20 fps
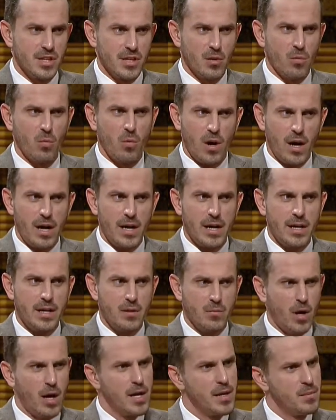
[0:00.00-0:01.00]
Like, why
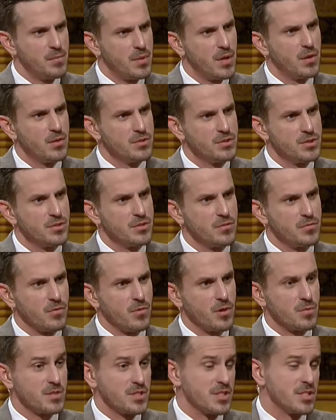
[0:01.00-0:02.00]
impose
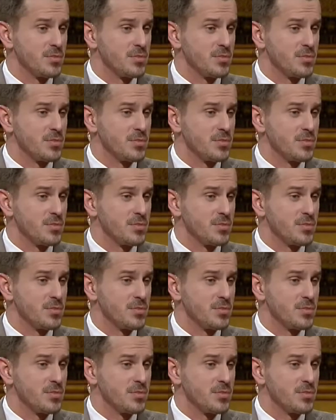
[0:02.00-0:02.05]
uniforms?